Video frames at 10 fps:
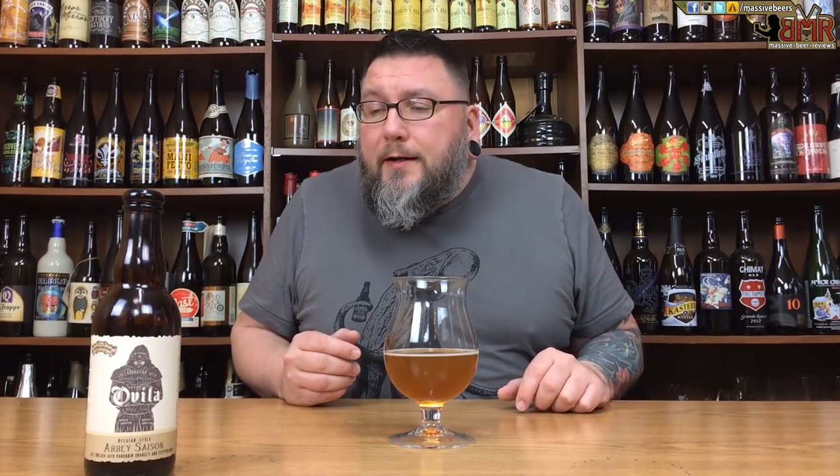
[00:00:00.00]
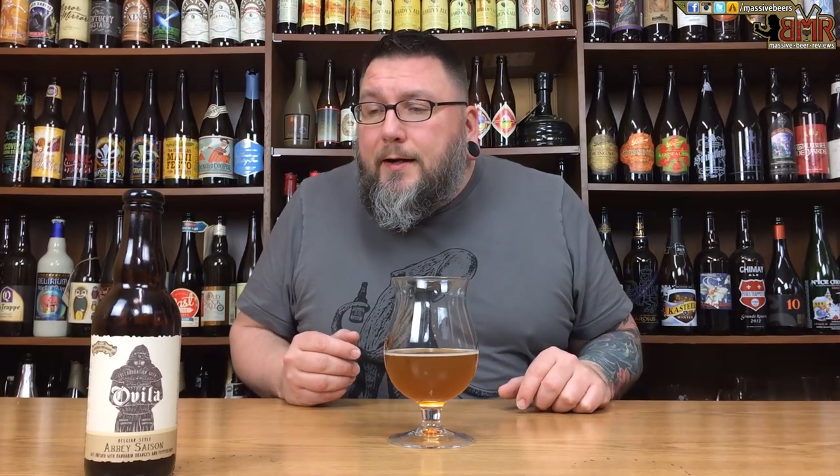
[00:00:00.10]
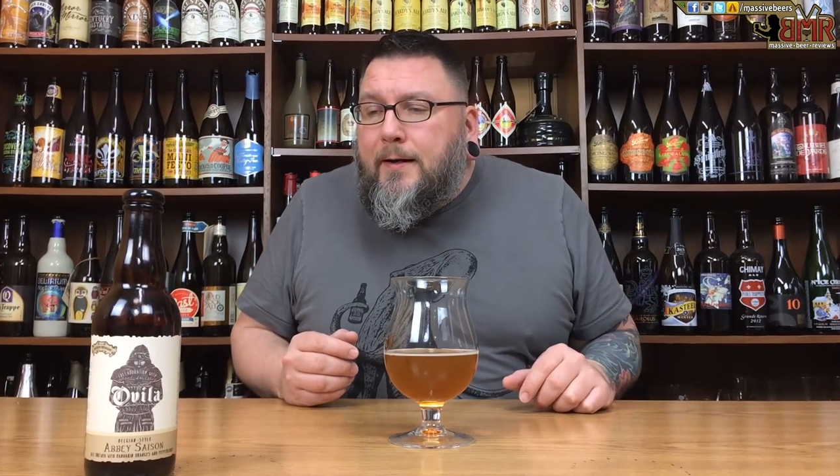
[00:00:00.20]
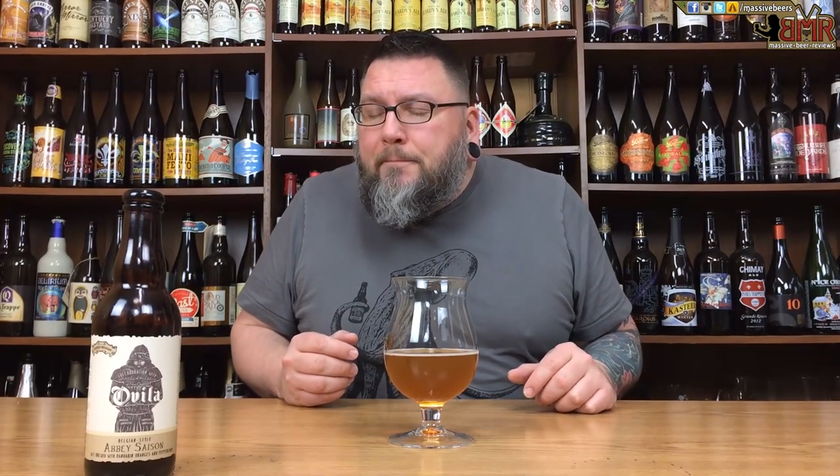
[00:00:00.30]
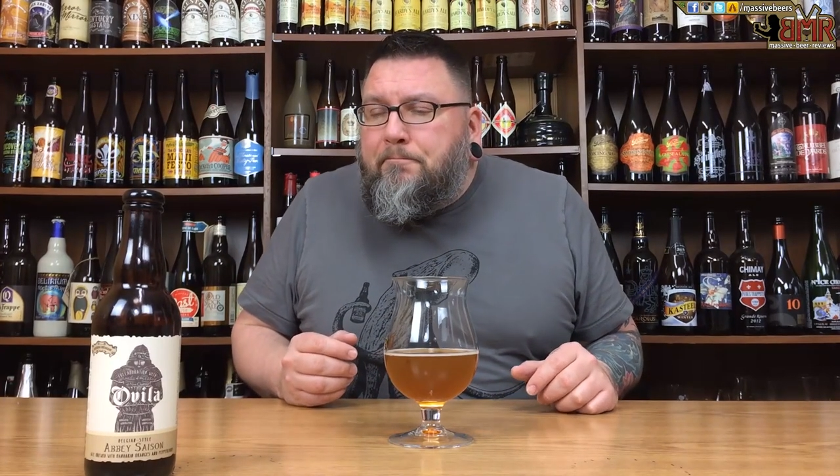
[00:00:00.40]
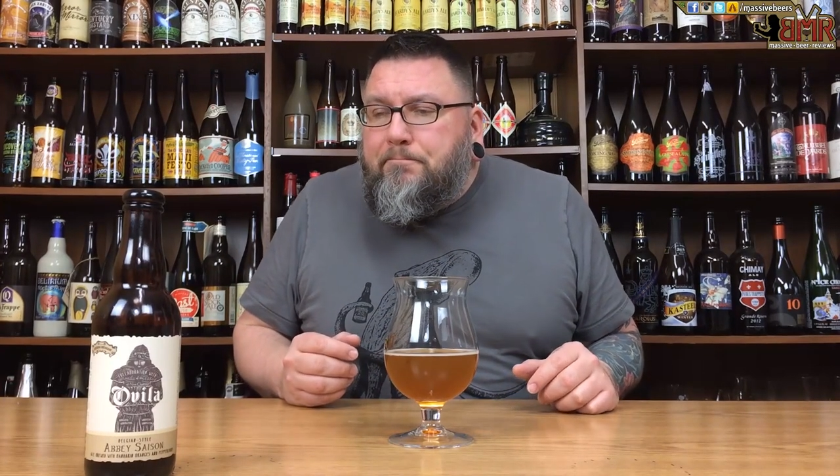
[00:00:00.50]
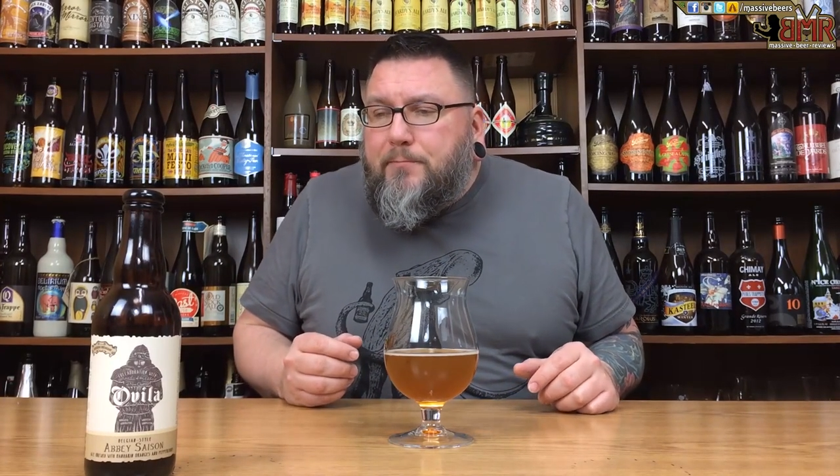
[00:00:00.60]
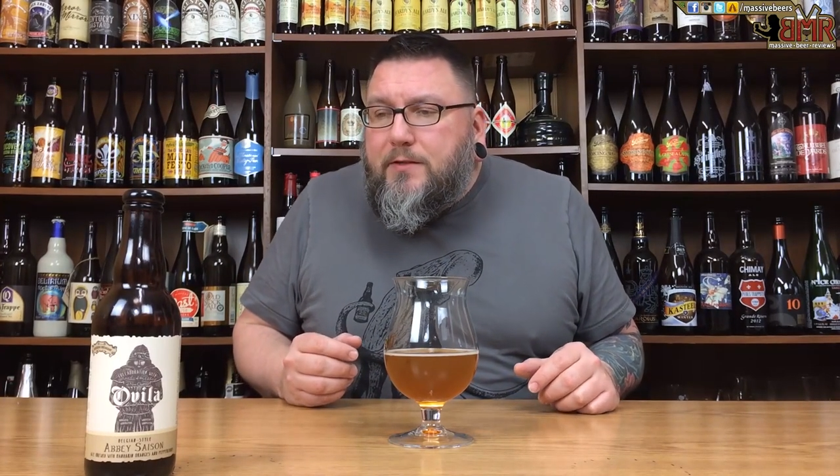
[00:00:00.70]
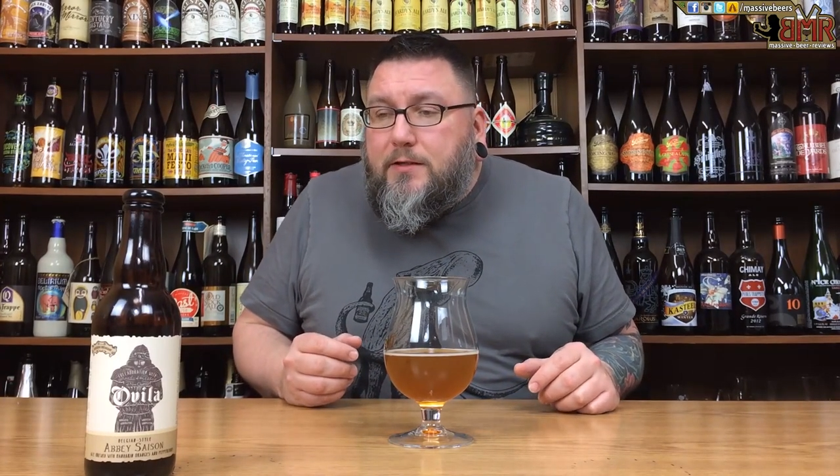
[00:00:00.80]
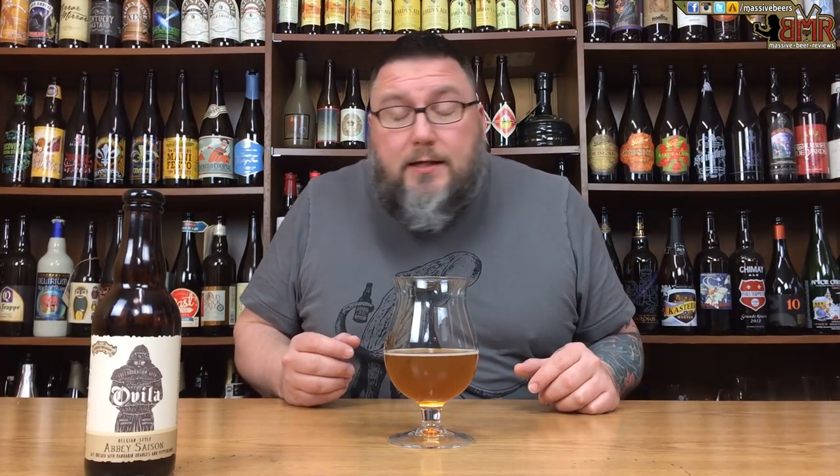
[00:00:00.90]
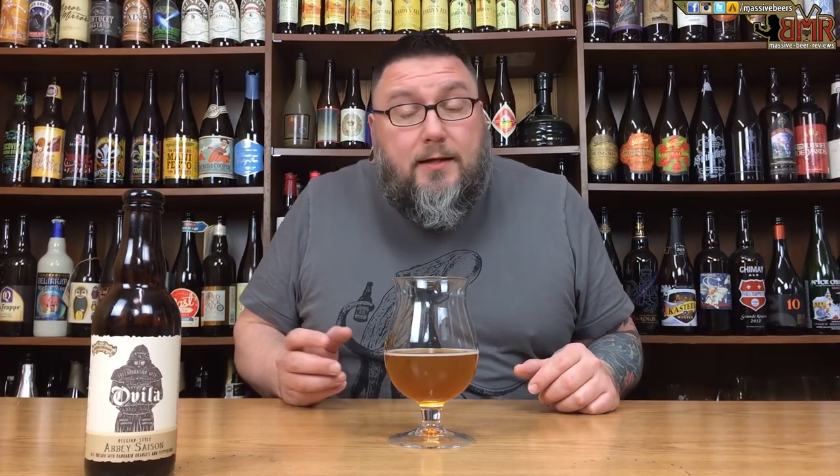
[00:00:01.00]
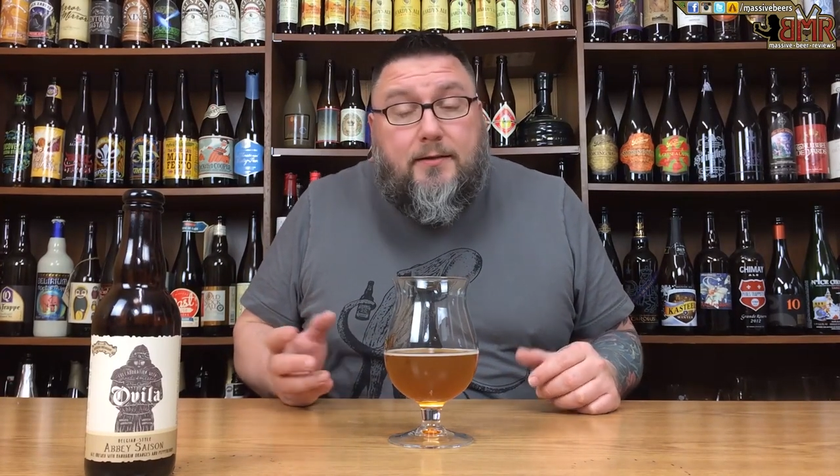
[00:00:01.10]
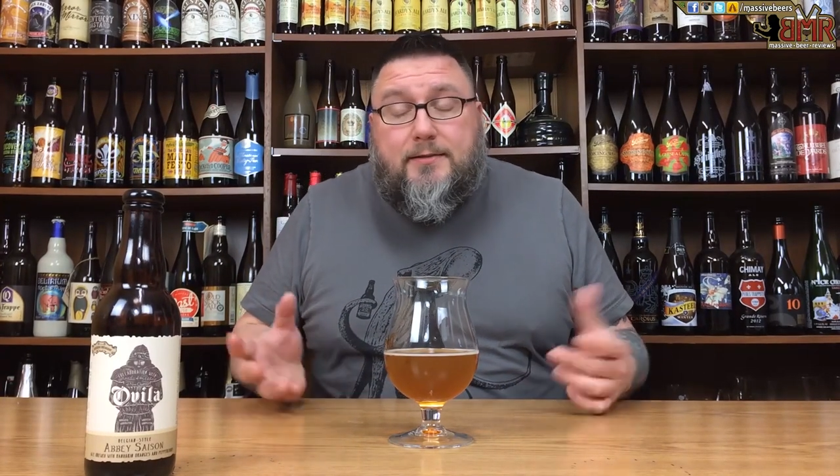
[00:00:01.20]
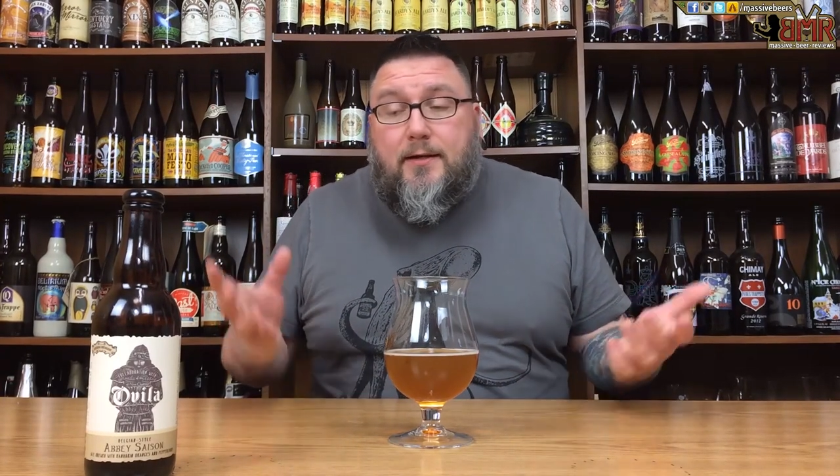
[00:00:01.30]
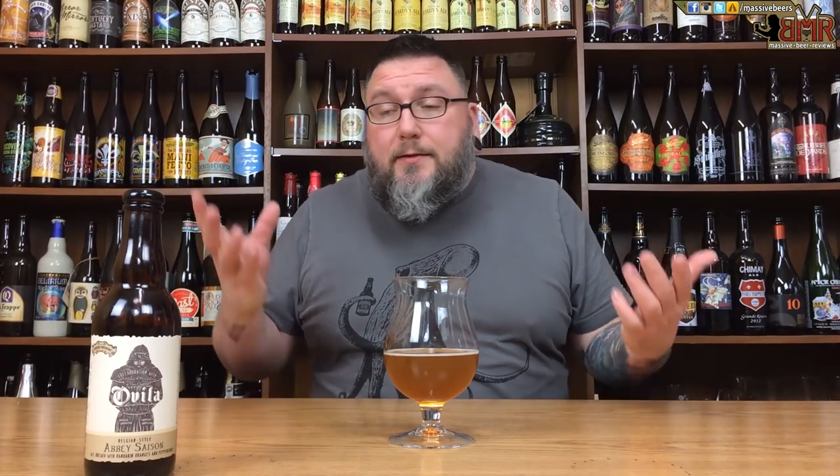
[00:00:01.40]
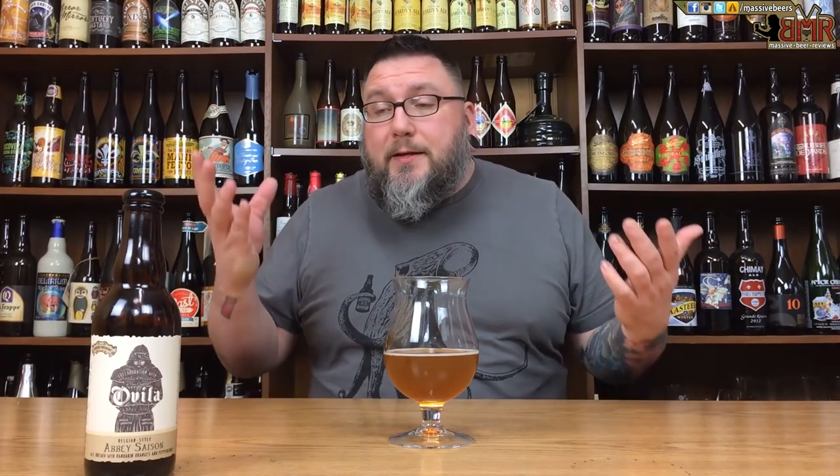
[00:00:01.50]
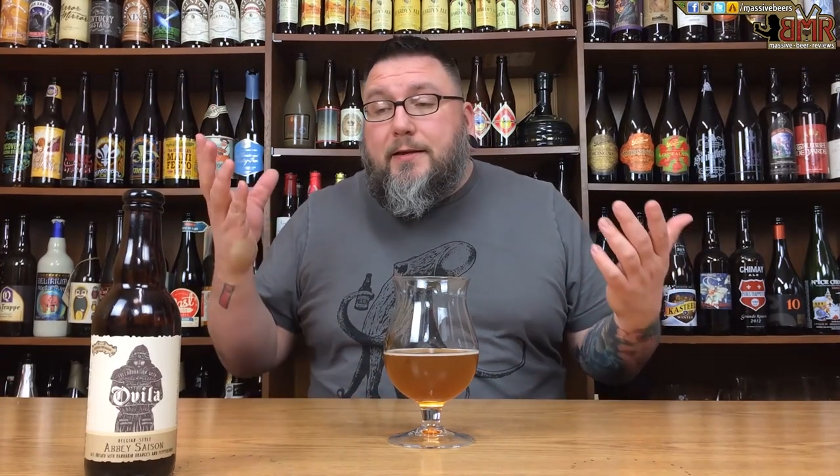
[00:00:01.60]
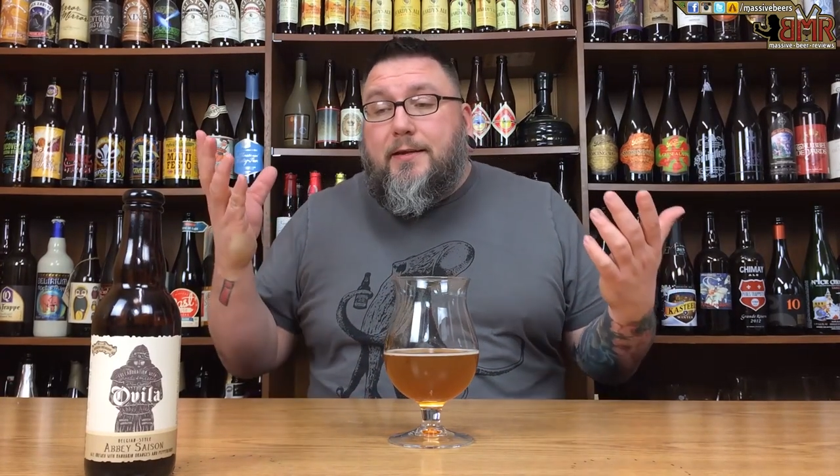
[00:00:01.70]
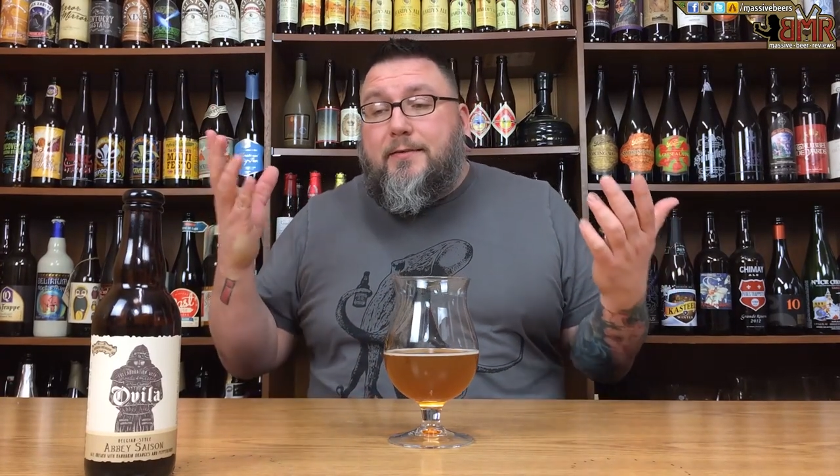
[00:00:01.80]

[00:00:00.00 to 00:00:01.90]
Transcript: Um, so yeah, let's talk about it.